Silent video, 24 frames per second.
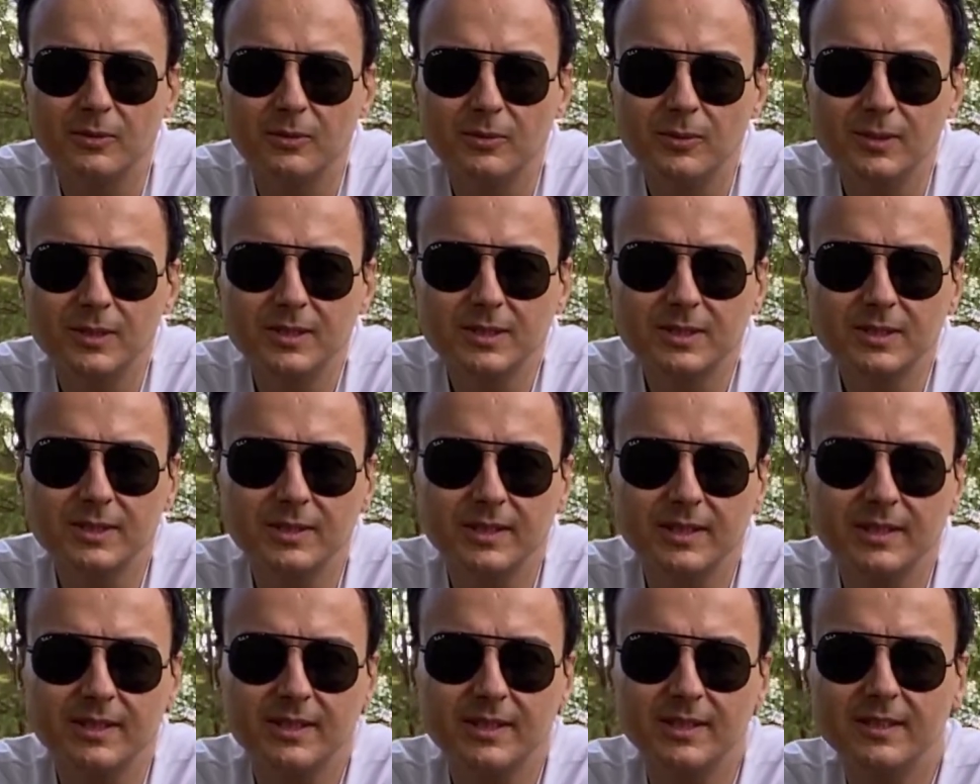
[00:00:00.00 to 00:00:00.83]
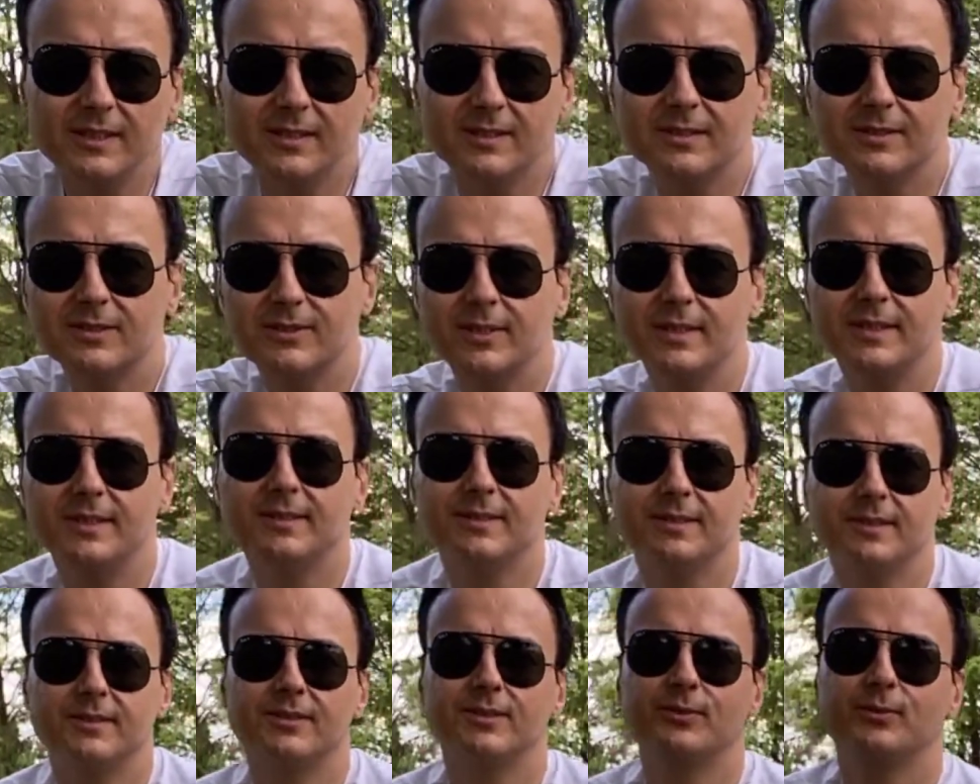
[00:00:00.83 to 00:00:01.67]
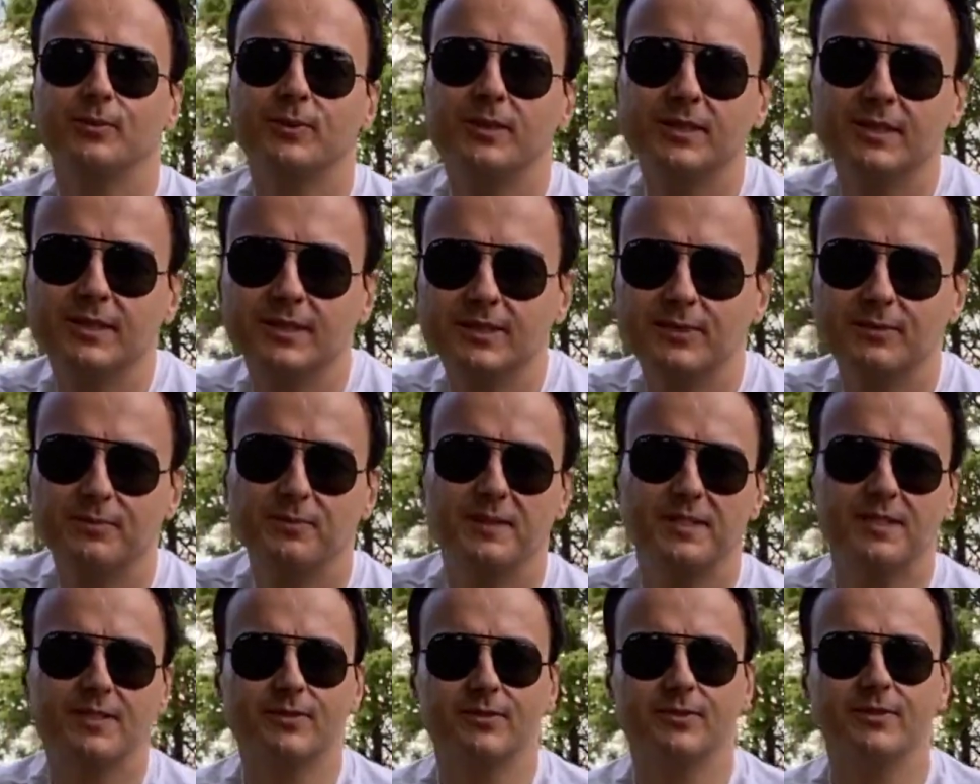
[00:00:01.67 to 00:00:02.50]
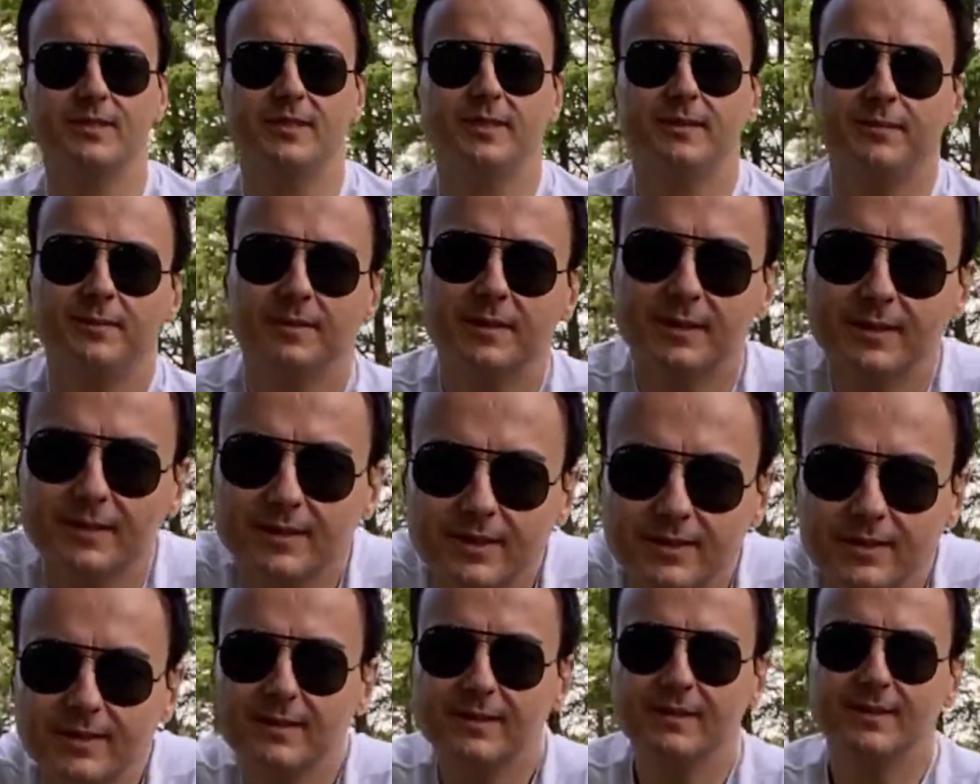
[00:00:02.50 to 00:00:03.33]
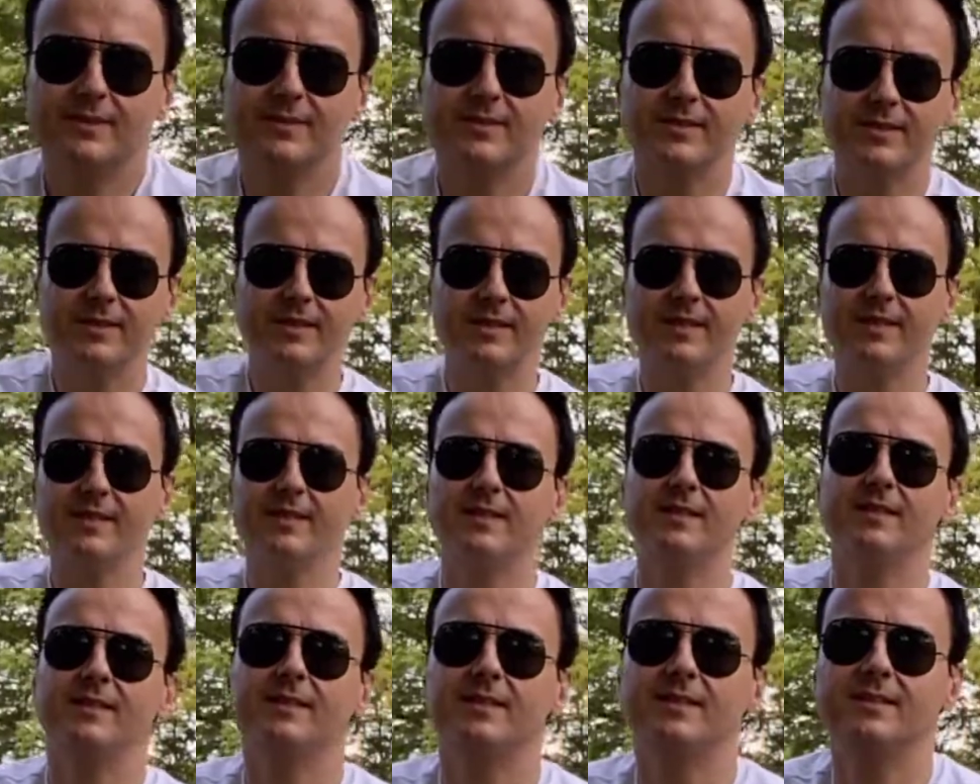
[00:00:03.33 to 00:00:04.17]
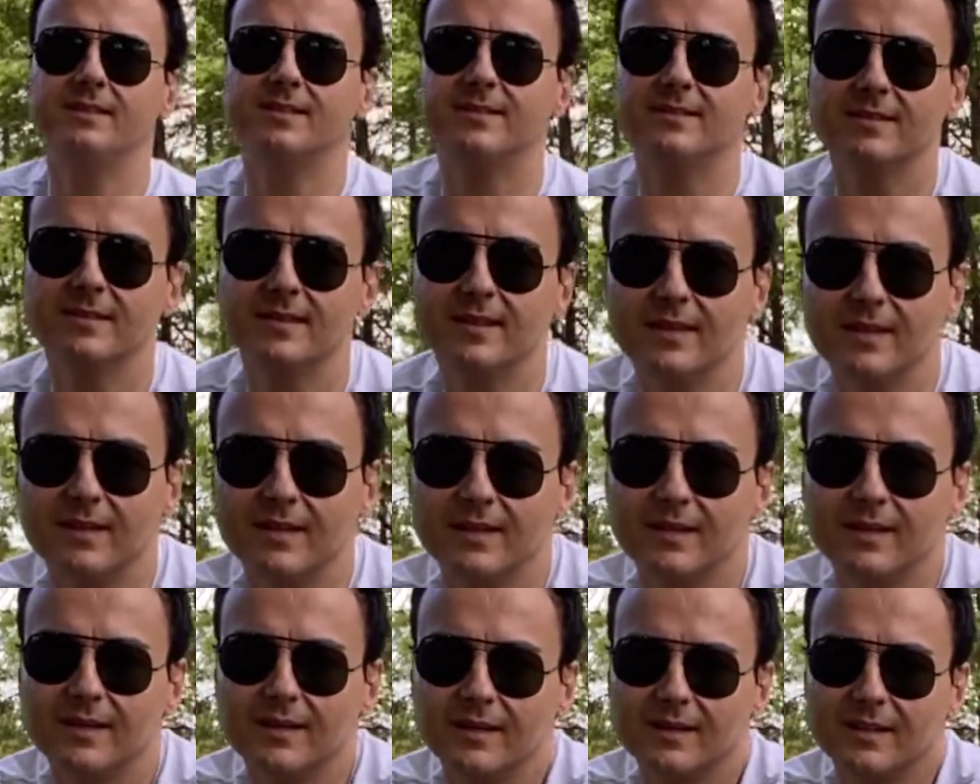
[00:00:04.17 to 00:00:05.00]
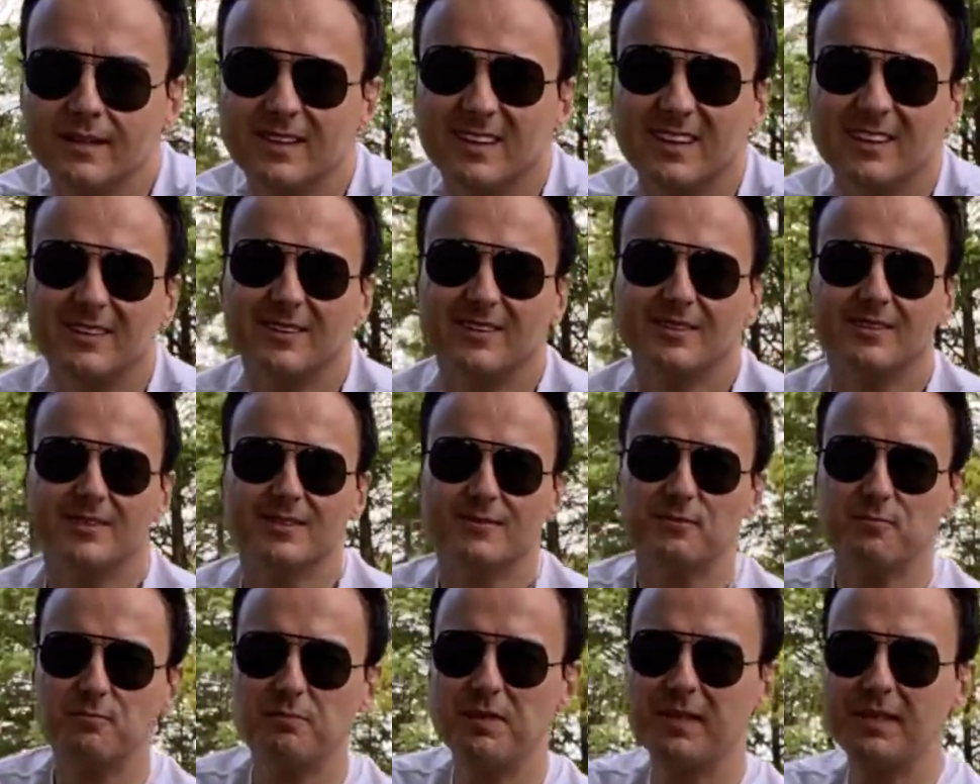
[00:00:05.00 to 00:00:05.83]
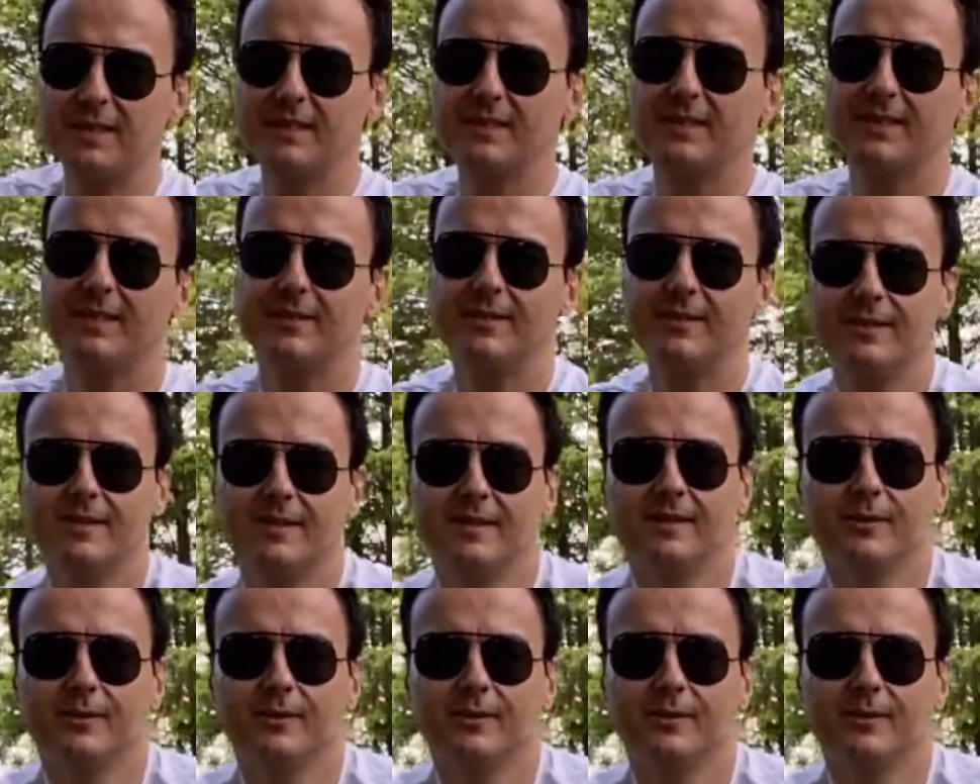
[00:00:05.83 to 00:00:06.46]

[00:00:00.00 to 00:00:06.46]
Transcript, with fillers: What's going on traders? Welcome to my stream. Currently today is the, I don't know, it's Monday.